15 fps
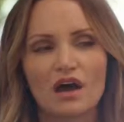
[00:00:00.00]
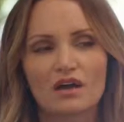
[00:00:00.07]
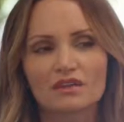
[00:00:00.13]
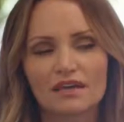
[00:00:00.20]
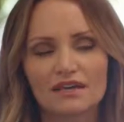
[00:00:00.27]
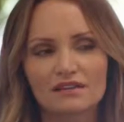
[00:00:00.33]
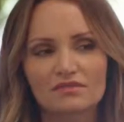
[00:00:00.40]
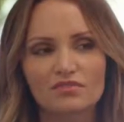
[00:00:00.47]
A
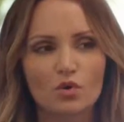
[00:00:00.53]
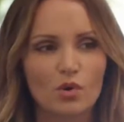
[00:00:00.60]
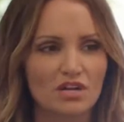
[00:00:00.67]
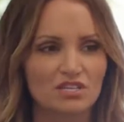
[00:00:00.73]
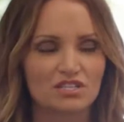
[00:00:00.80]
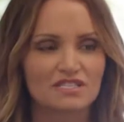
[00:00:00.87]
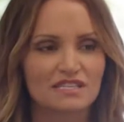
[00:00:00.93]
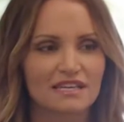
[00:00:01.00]
lot of
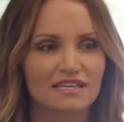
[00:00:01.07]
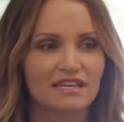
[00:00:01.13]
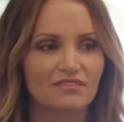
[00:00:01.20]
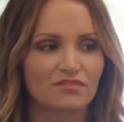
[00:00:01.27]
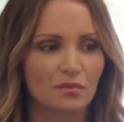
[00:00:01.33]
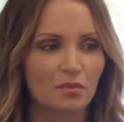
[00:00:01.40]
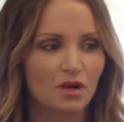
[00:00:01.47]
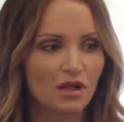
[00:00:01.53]
questions I
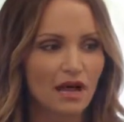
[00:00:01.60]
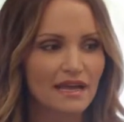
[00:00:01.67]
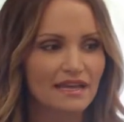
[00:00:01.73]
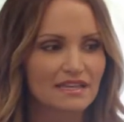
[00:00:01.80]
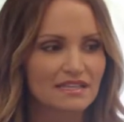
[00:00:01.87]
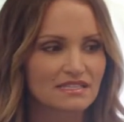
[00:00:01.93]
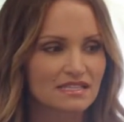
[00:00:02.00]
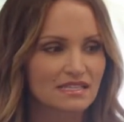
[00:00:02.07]
get from
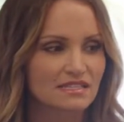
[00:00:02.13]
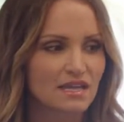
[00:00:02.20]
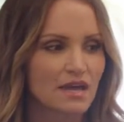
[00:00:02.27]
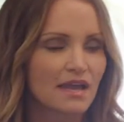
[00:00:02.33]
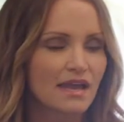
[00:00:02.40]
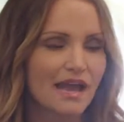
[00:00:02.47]
clients is,